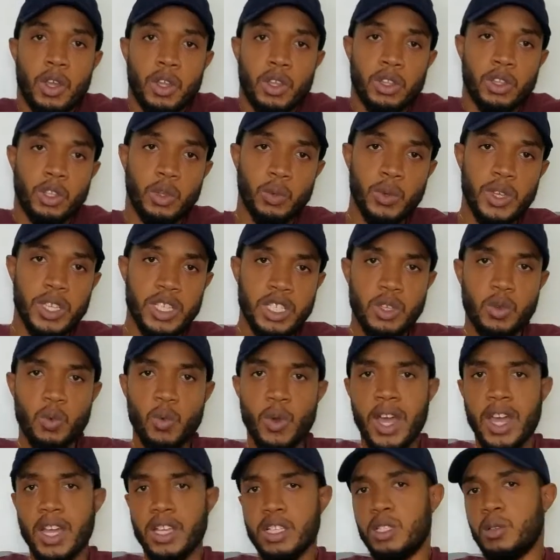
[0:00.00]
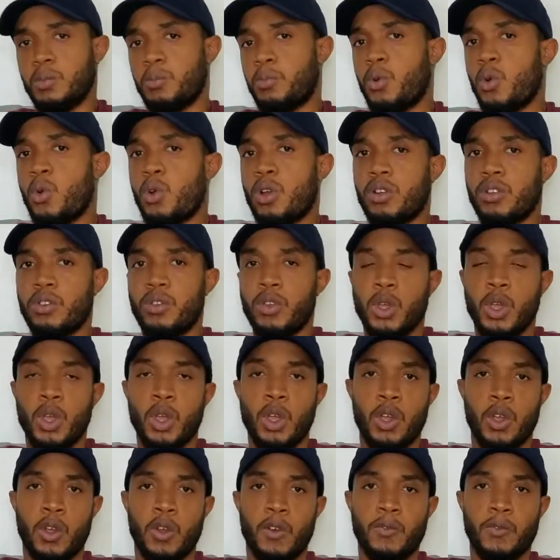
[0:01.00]
the reason why it's important
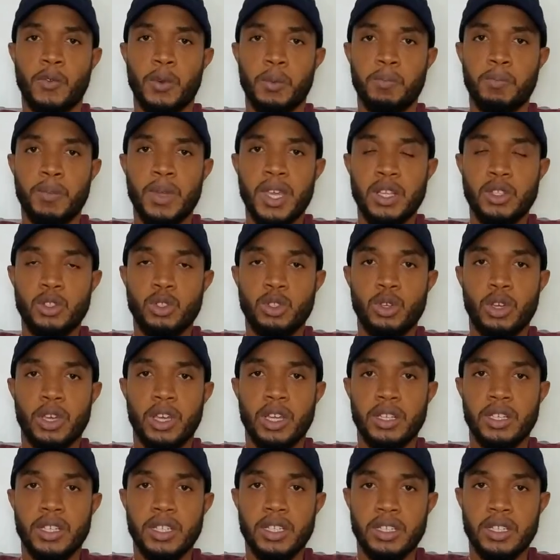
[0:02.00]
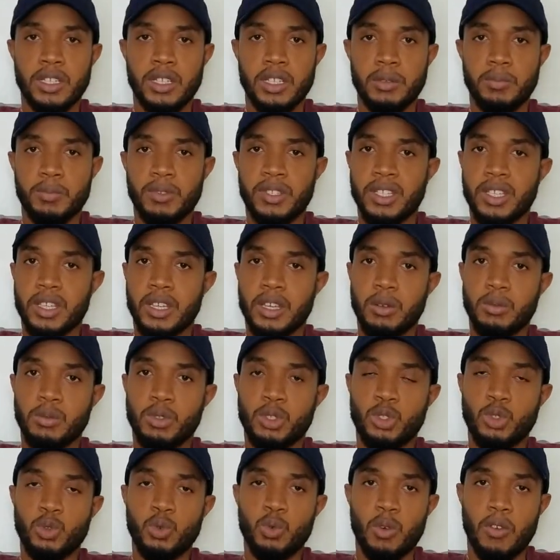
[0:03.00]
for men to condition themselves
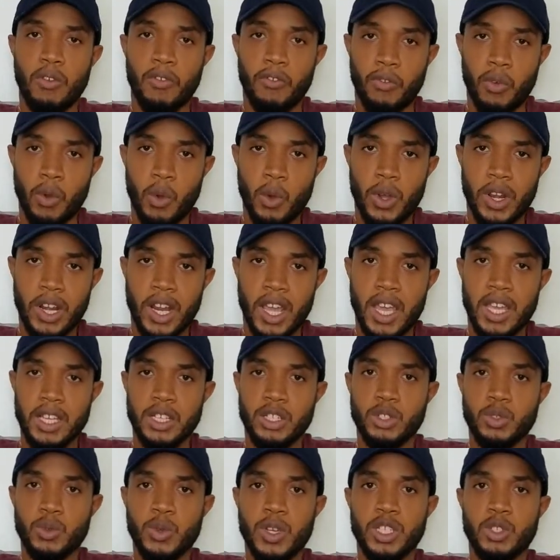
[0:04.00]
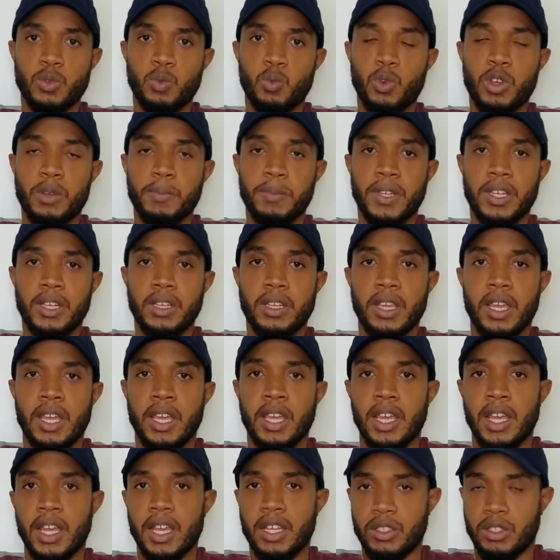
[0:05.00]
to avoid high stress women
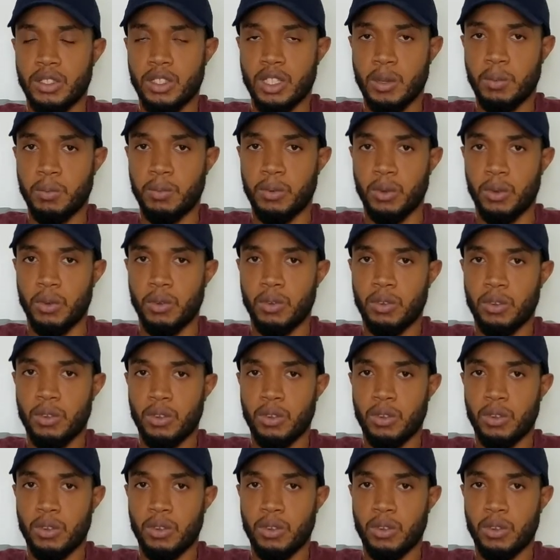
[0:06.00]
is simple.